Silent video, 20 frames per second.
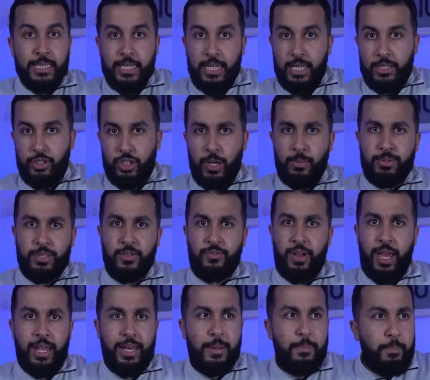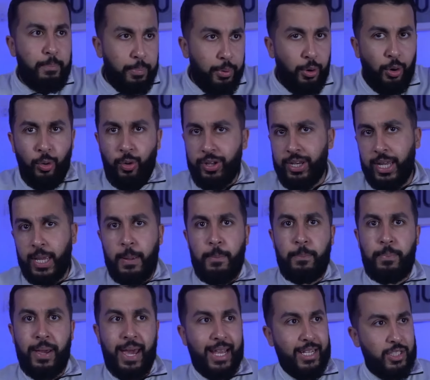in terms of an important
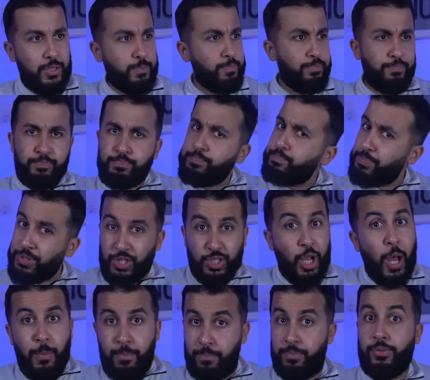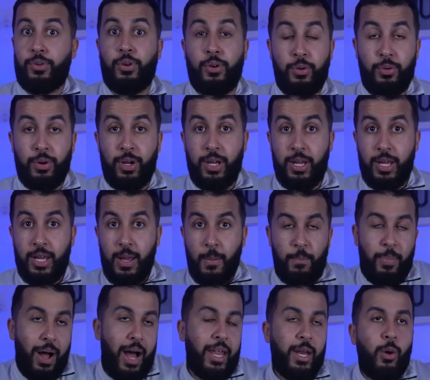impact sub, bro.
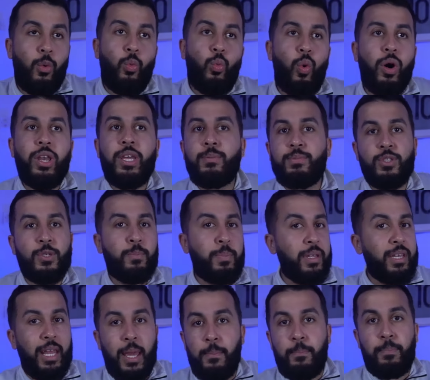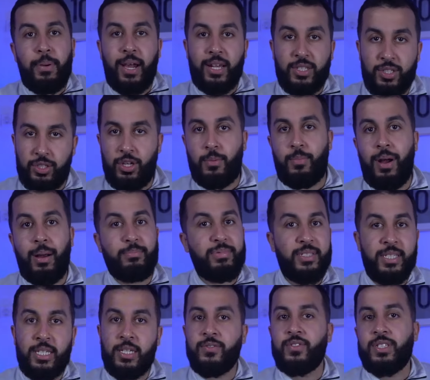But I don't want him to be an impact sub. I'm
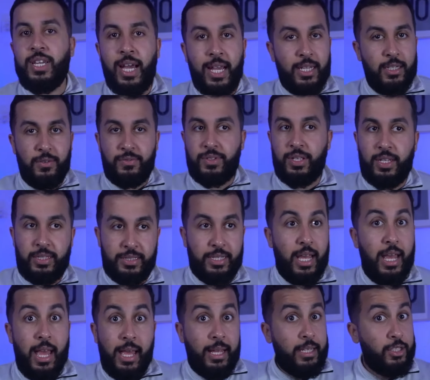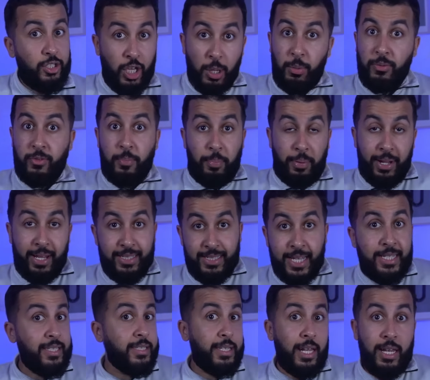sick and tired of this. Some of the players
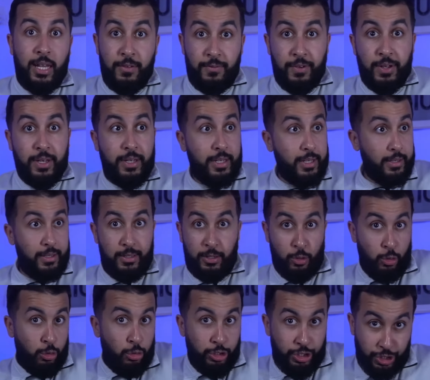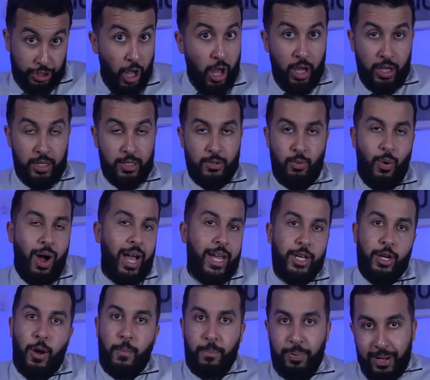hasn't delivered who's starting. Why
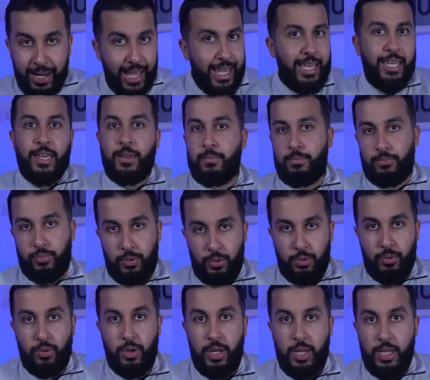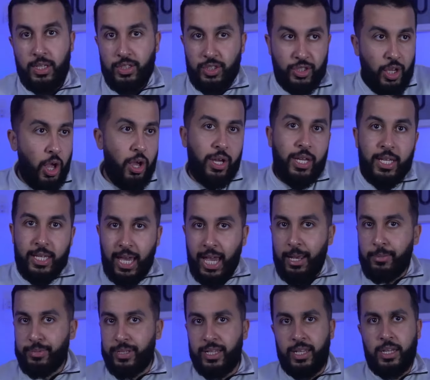not play him, bro? Certain
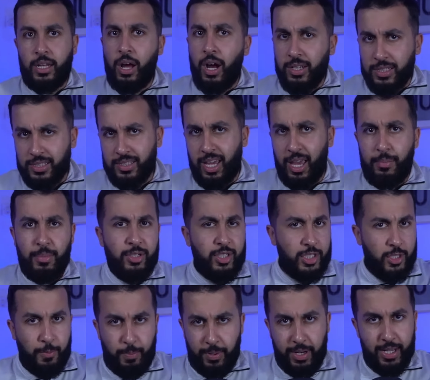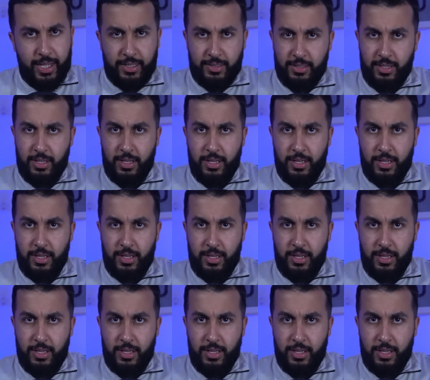games, like the last game he should have played.